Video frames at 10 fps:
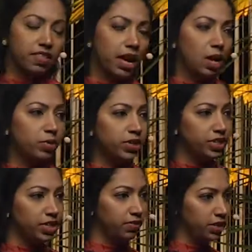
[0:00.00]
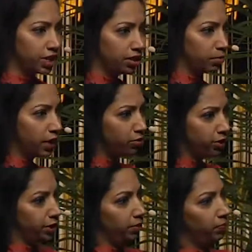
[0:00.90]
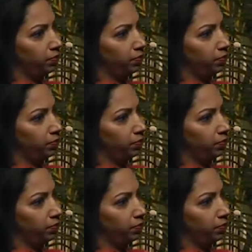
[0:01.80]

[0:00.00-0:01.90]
they help in achieving gender parity.